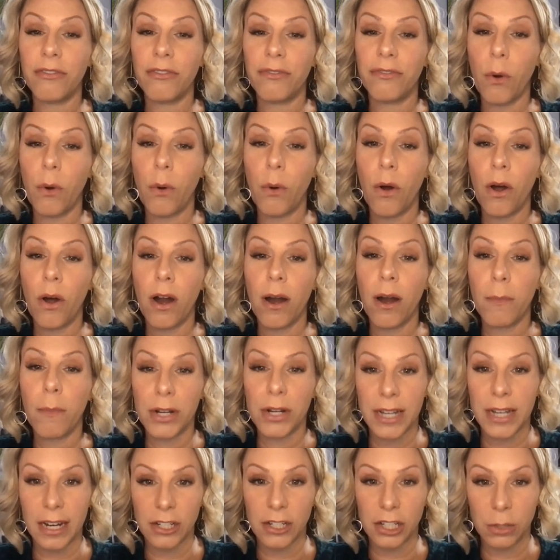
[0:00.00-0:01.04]
for
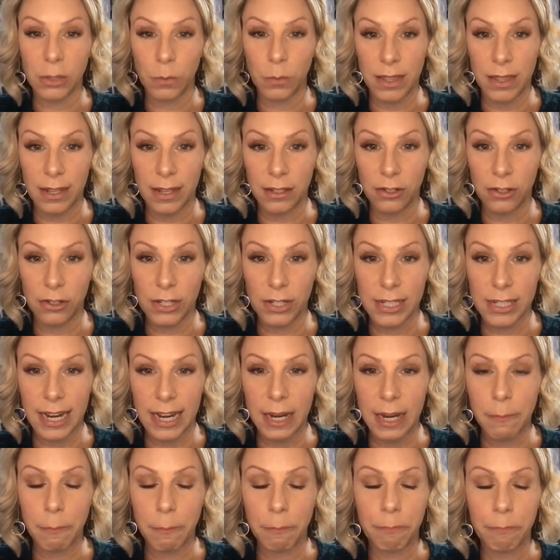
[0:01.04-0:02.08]
protection within your
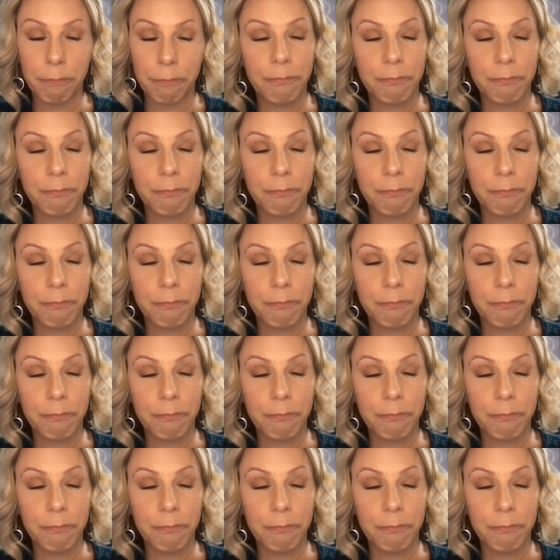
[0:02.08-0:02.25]
state.